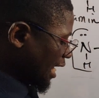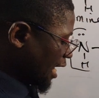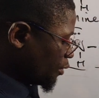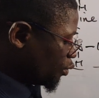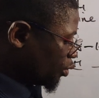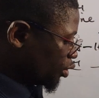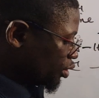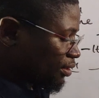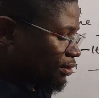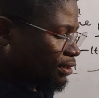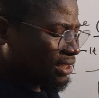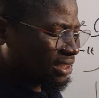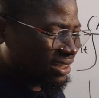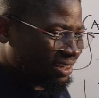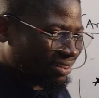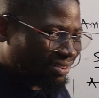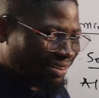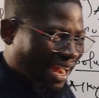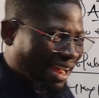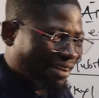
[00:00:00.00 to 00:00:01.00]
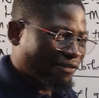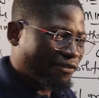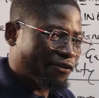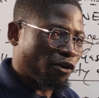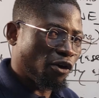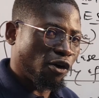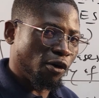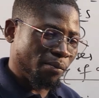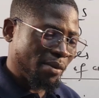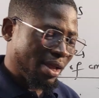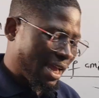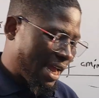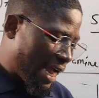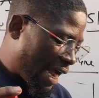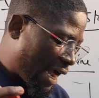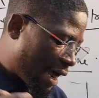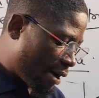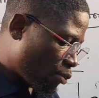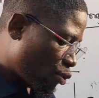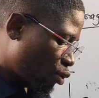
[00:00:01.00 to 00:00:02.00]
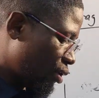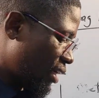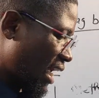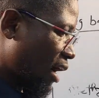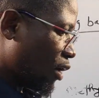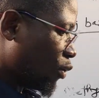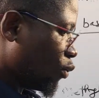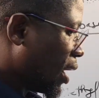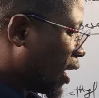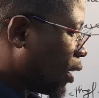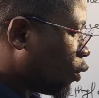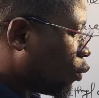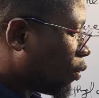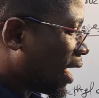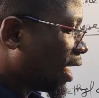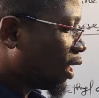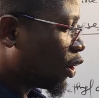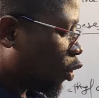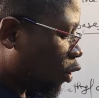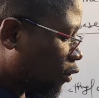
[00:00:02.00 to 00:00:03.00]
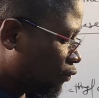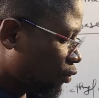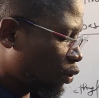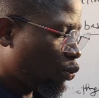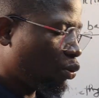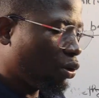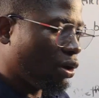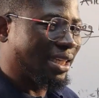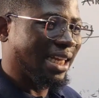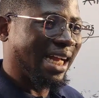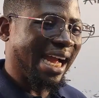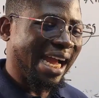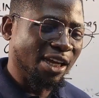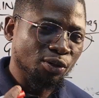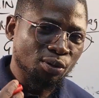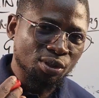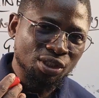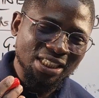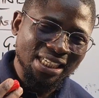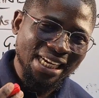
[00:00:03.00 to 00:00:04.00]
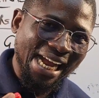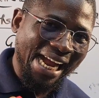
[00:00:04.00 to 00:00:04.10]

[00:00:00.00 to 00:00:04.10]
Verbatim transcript: are what? Derived from ammonia. When one of the what? Hydrogen